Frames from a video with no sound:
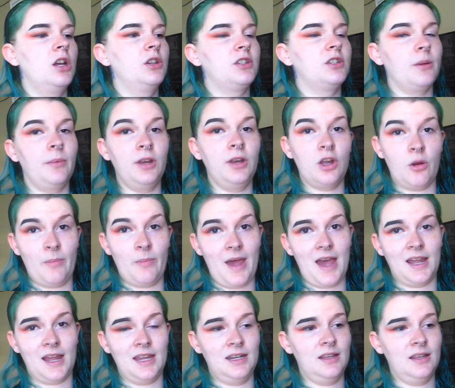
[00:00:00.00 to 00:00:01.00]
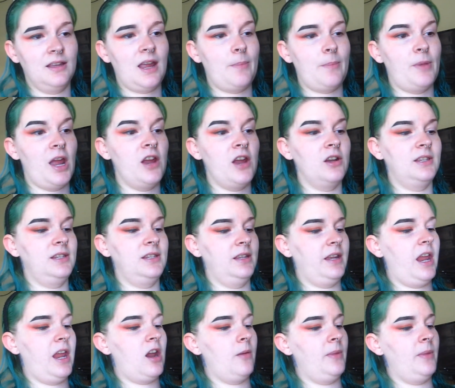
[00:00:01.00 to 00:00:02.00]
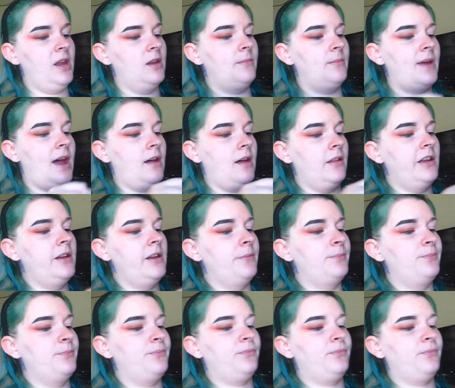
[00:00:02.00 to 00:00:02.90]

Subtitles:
So I'm going to go back into the Pirates of the Caribbean palette